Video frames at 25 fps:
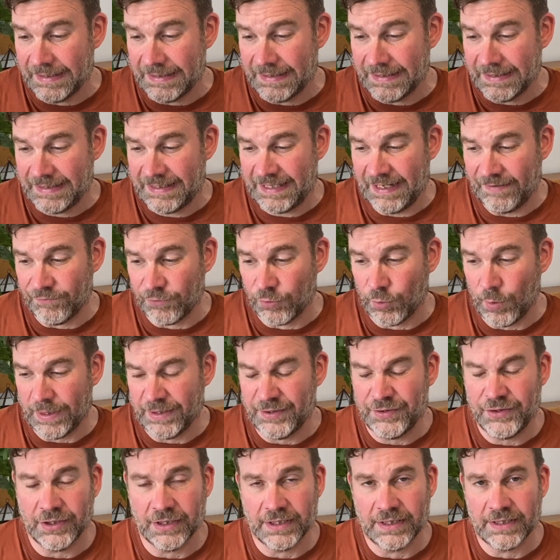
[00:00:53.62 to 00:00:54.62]
seven
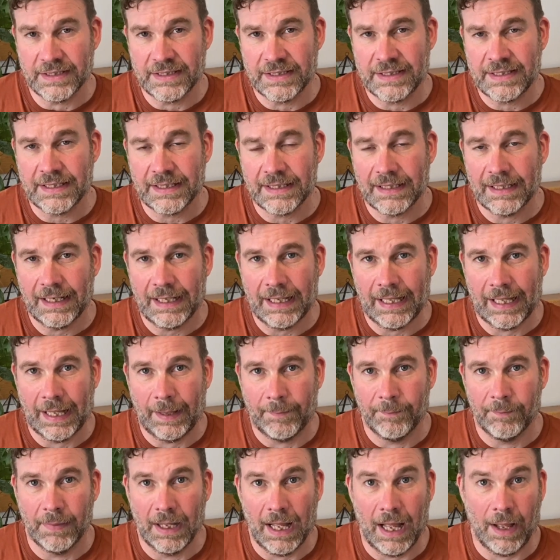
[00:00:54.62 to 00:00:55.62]
questions
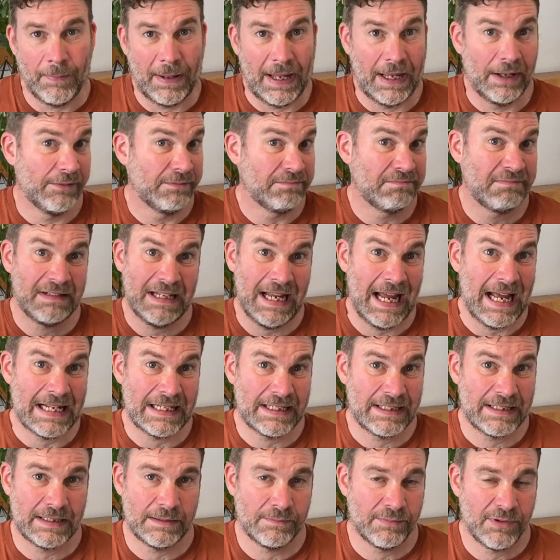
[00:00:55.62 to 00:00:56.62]
about
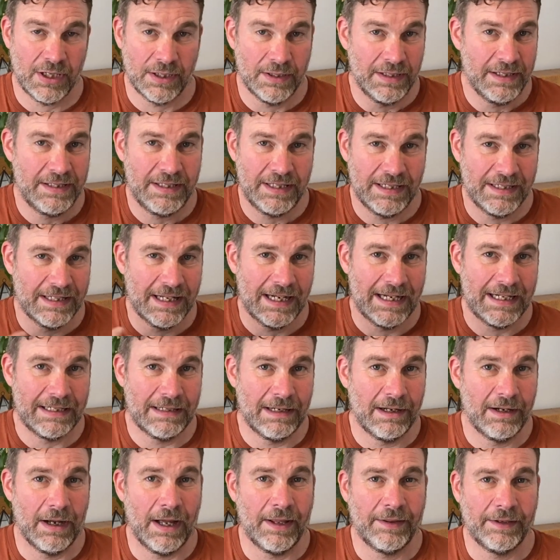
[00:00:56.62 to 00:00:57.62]
cats. So this is a
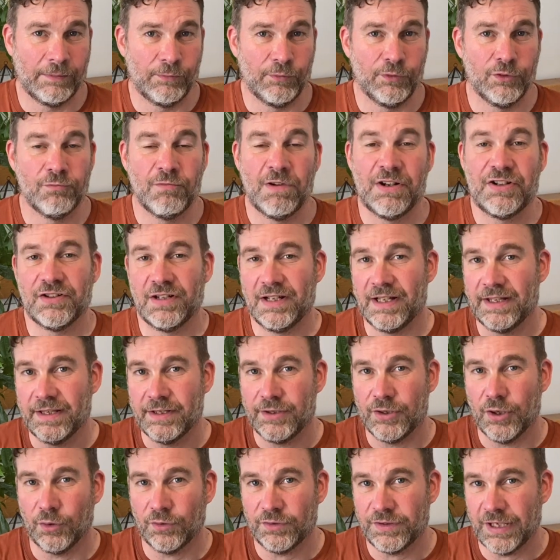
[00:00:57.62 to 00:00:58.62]
uh, I think it was originally the
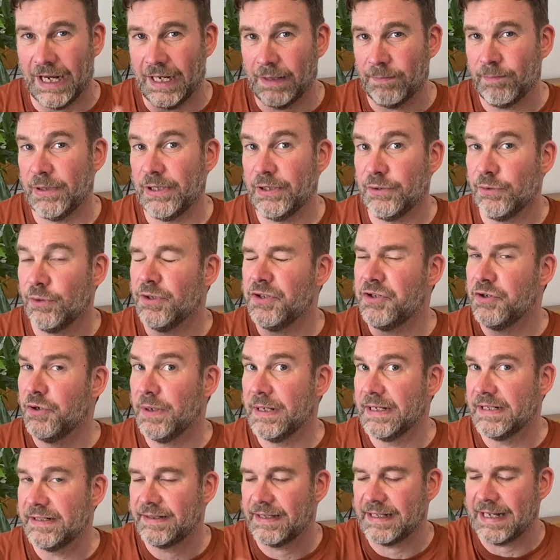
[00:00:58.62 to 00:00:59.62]
dog tag, but you can do
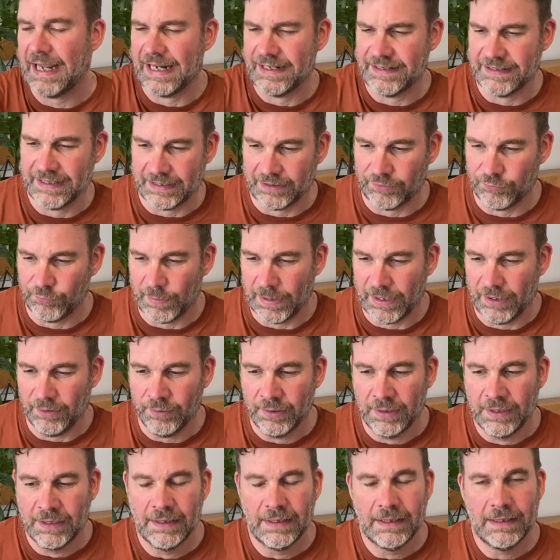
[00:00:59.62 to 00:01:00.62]
it as the cat tag as well.